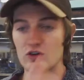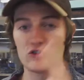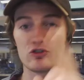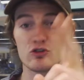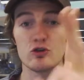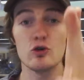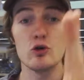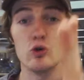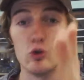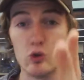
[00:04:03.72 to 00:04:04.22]

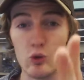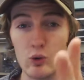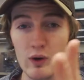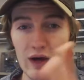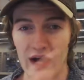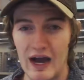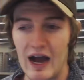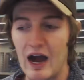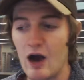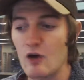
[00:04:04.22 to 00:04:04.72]
2,
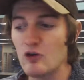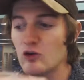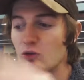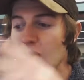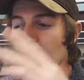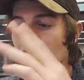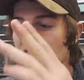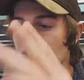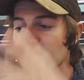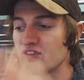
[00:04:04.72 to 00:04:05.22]
how you
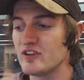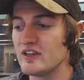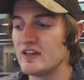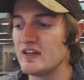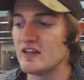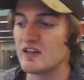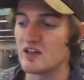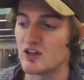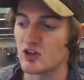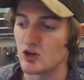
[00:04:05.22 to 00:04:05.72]
actually
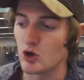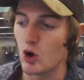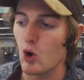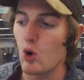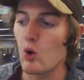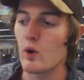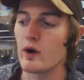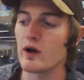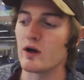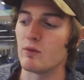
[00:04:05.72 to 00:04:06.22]

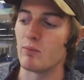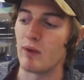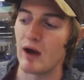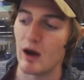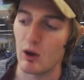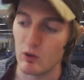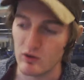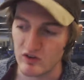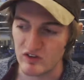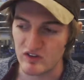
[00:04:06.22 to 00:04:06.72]
going
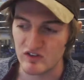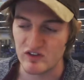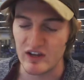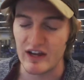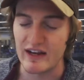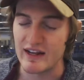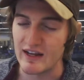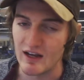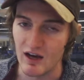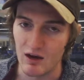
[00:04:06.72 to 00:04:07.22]
about
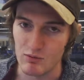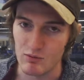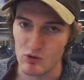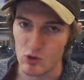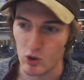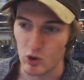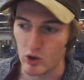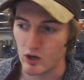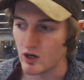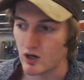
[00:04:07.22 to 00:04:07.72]
setting up
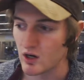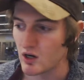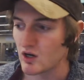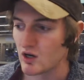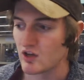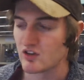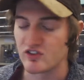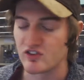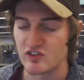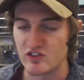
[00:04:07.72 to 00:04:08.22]
your
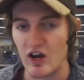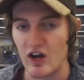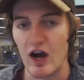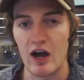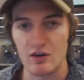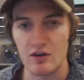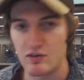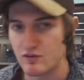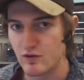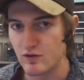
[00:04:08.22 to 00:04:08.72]

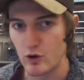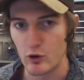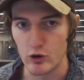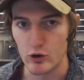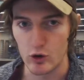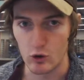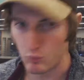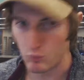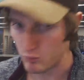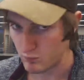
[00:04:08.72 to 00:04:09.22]
stock
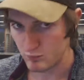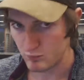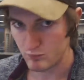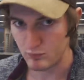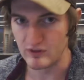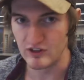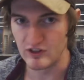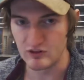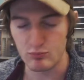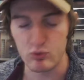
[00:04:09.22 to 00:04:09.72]
photo,
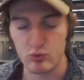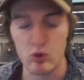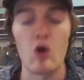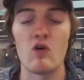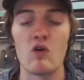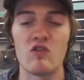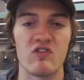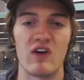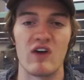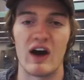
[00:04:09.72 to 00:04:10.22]
these
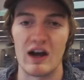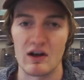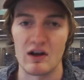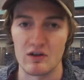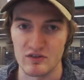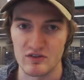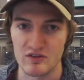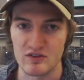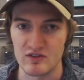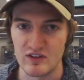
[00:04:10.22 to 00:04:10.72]

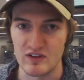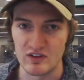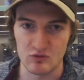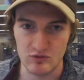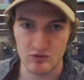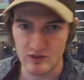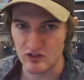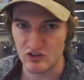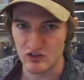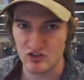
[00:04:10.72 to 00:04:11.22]
profiles,
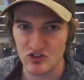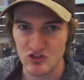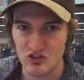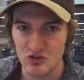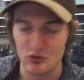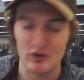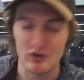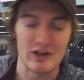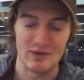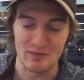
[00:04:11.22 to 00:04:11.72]
these
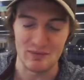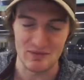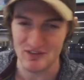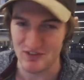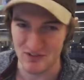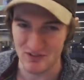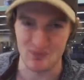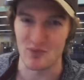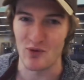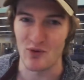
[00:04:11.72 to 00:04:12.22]
streams
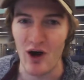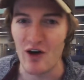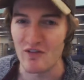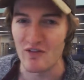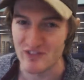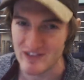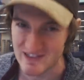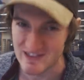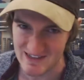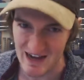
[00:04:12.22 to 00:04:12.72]
of
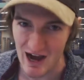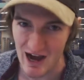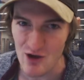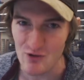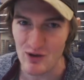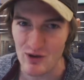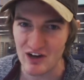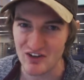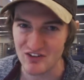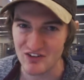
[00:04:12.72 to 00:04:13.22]
profits, how you
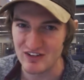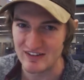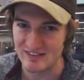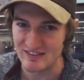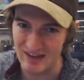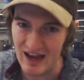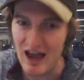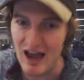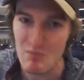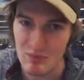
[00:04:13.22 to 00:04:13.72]
actually
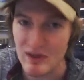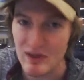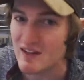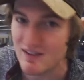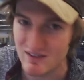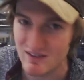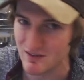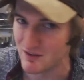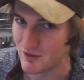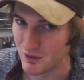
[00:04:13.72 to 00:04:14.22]
tap
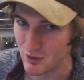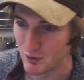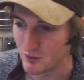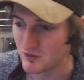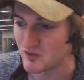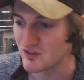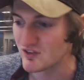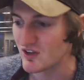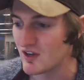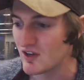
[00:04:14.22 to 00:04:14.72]
into those.